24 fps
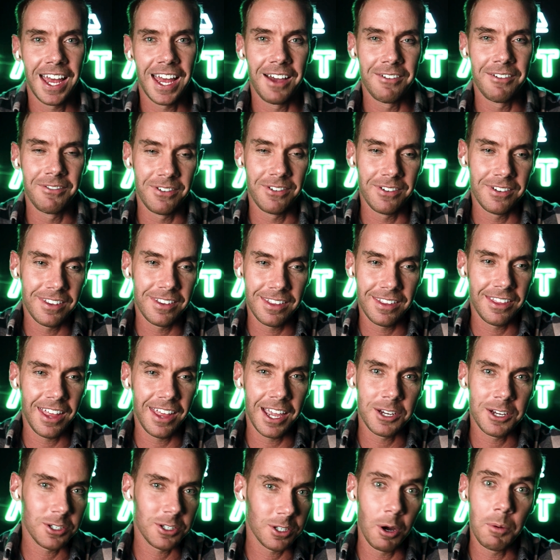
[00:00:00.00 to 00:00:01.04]
have
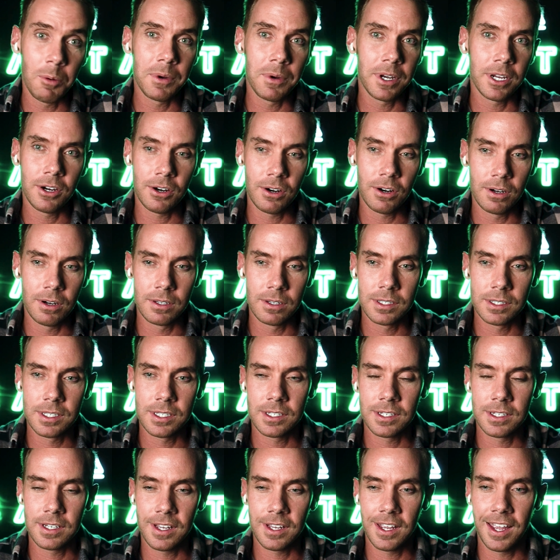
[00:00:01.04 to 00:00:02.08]
like so many girls
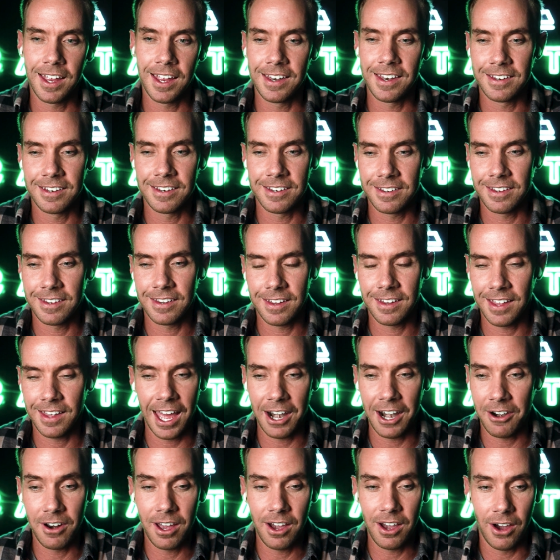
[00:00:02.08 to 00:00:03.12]
and
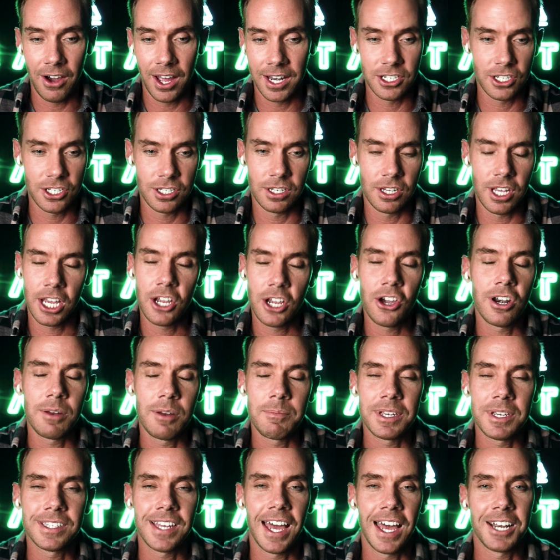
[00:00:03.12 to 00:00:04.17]
I don't know. I just they
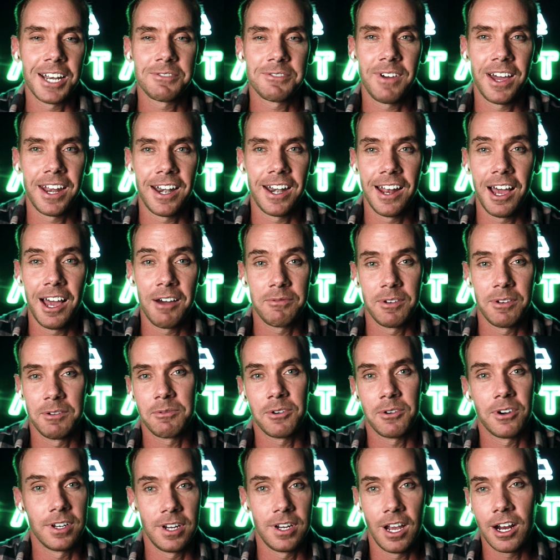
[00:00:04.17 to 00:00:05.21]
couldn't be satisfied enough. And
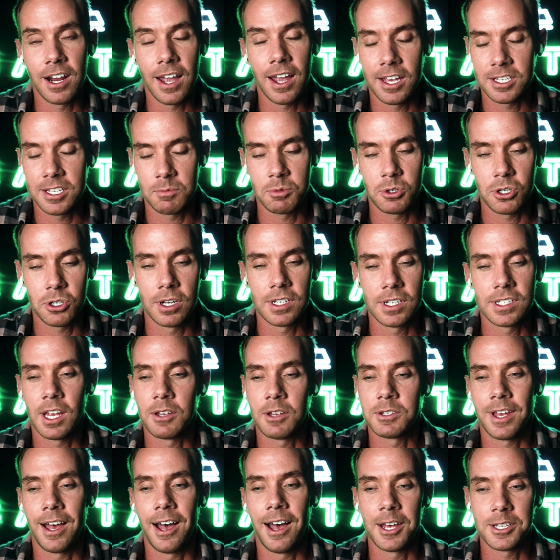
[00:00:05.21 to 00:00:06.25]
for young guys, I'm sure it
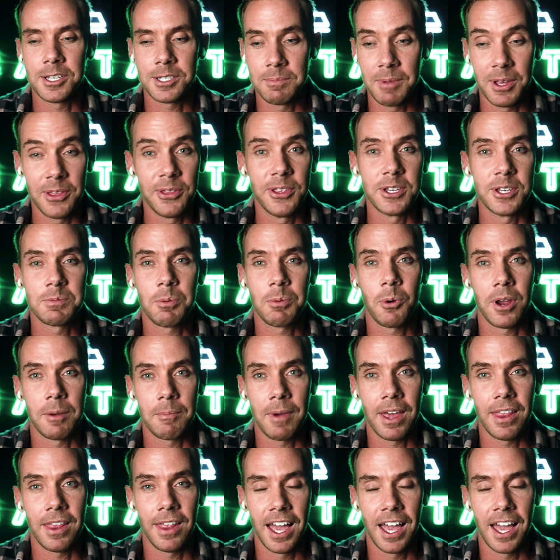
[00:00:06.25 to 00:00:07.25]
sounds awesome. At this point in my